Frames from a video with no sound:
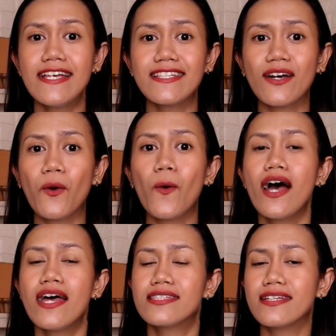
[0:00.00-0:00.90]
So
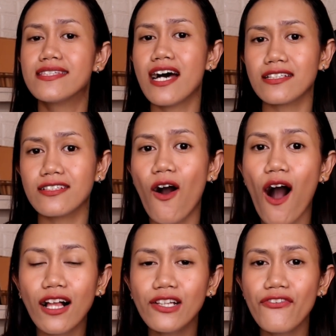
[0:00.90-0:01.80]
deduct
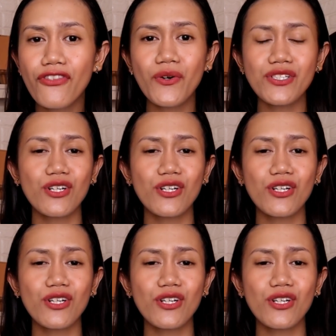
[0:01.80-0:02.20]
all of those